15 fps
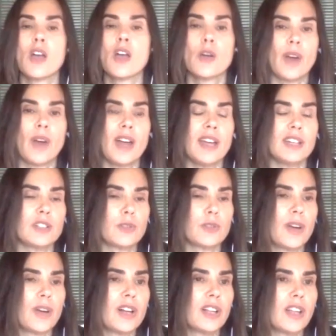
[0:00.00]
Right.
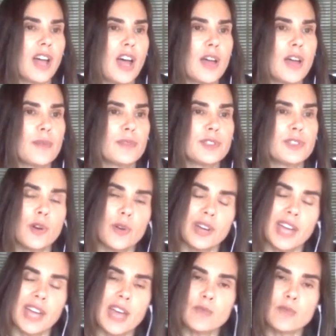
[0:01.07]
Well, um, so
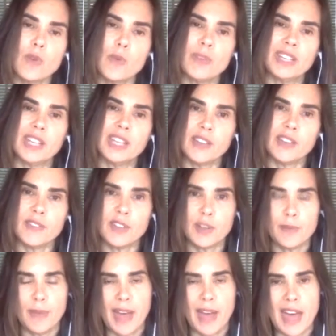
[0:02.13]
again, when we give
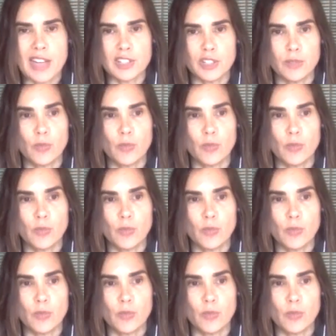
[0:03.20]
compassion,